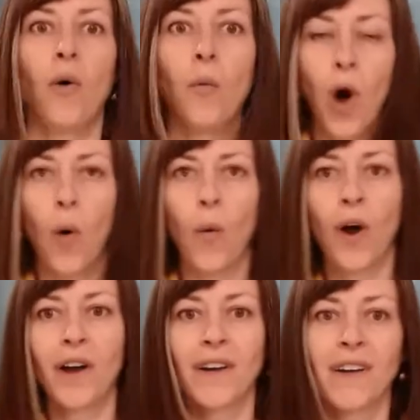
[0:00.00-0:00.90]
Whoa.
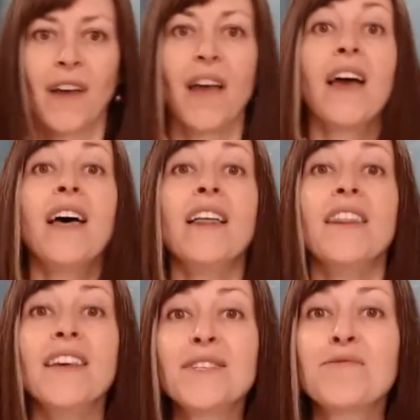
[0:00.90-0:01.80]

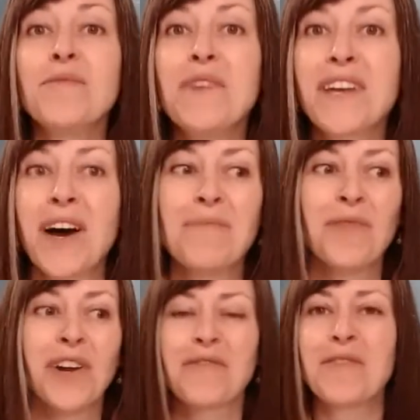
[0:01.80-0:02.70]
This would become
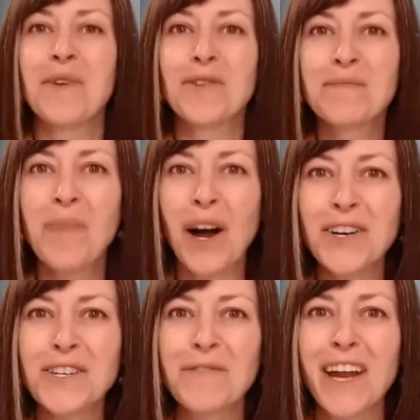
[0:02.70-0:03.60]
one of the most
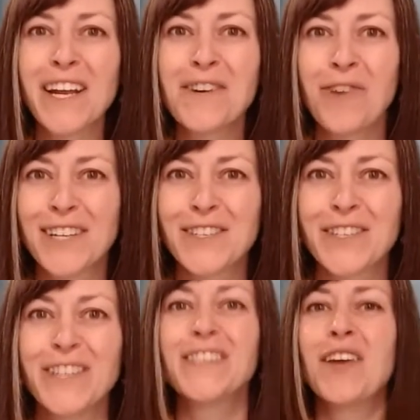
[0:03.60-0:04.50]
punctuating
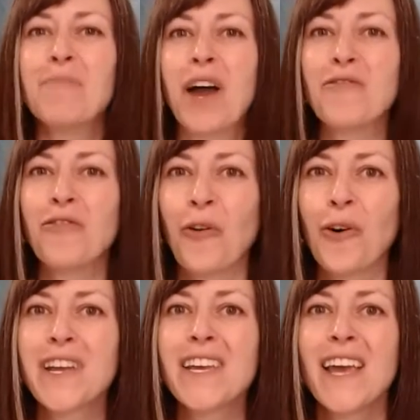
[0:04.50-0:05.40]
questions in my
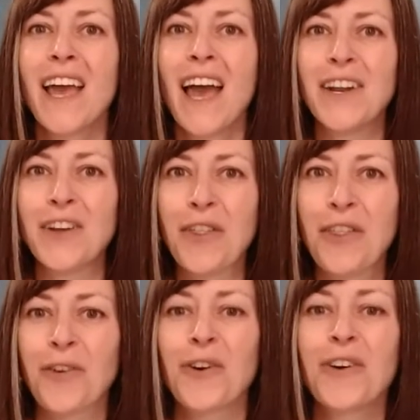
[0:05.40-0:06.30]
40 and a
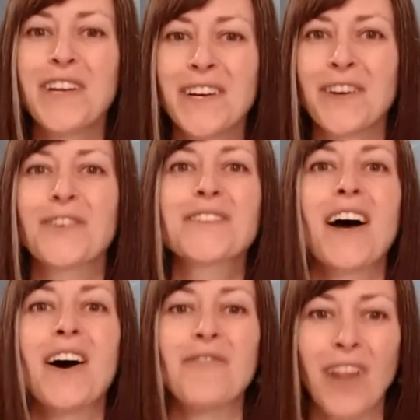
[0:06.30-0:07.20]
third years
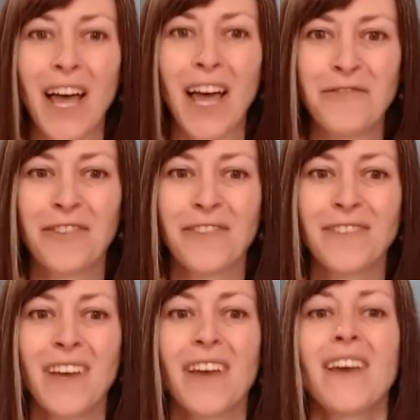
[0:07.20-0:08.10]
of life.
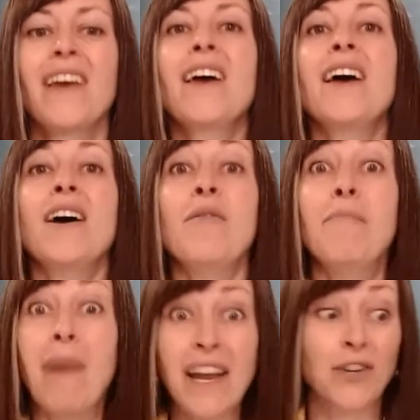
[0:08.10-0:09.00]

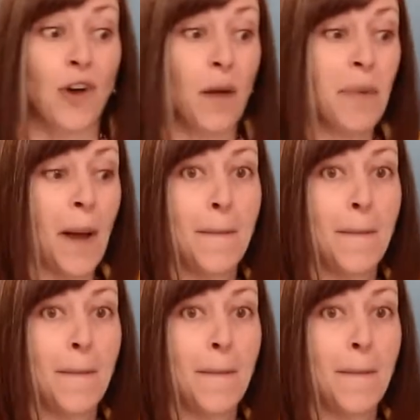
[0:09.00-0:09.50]
Mic drop.